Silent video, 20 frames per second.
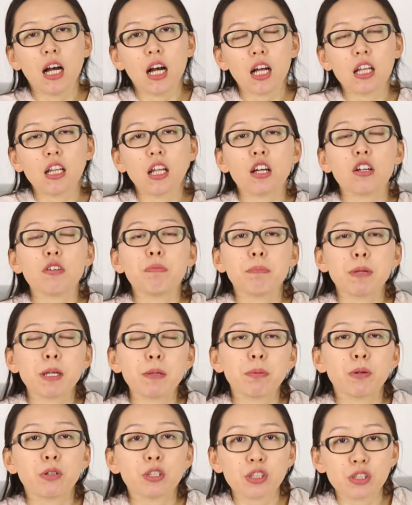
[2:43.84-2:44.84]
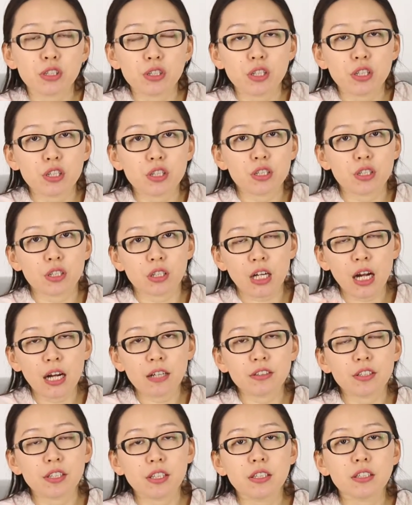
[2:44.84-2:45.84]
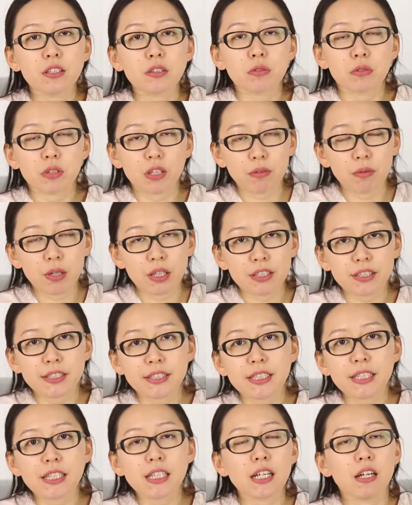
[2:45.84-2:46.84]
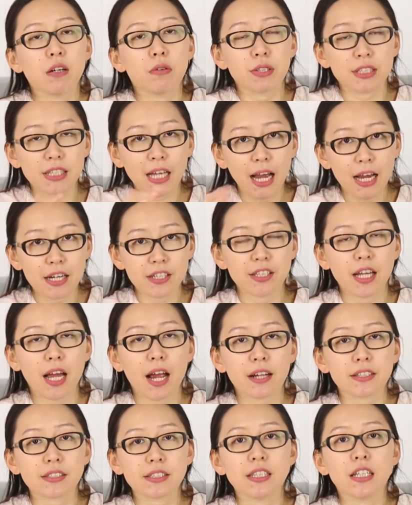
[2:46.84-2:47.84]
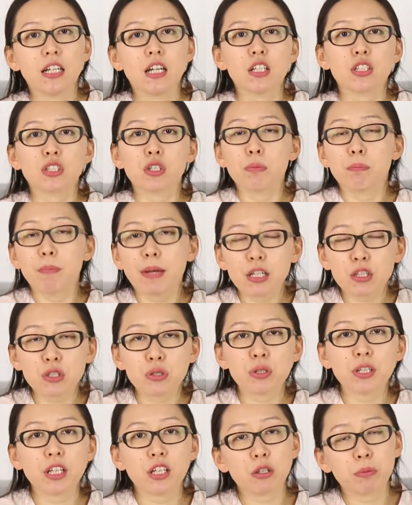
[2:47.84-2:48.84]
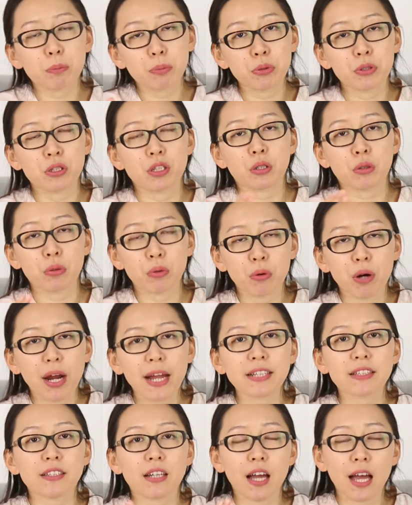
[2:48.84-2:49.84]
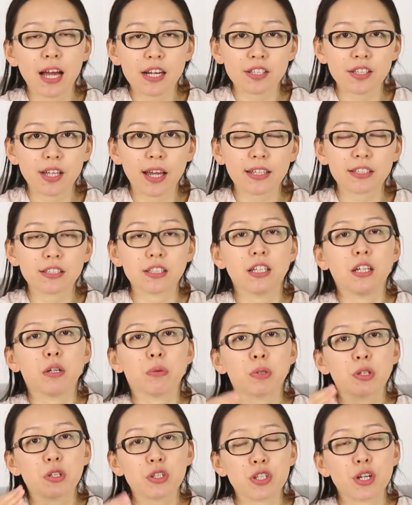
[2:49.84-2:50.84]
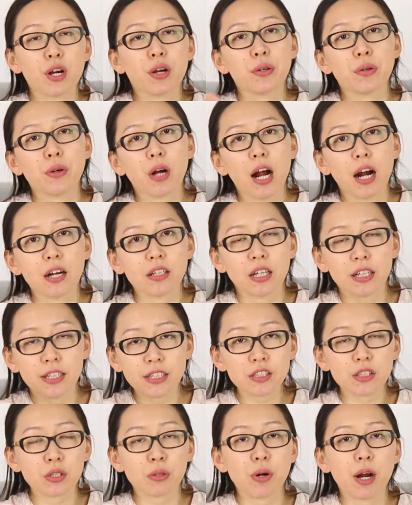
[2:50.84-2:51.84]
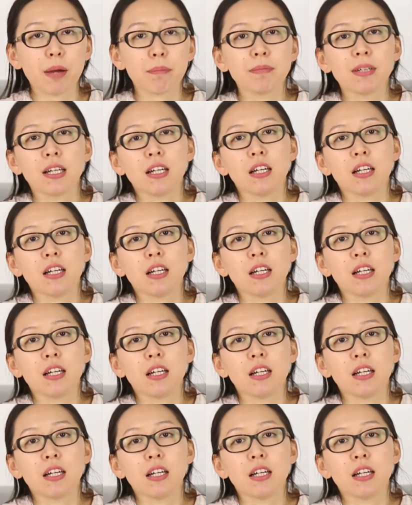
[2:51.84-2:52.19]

A lot of people search content they want to see with hashtags. So make sure that you put the correct hashtags when you share your art on Instagram.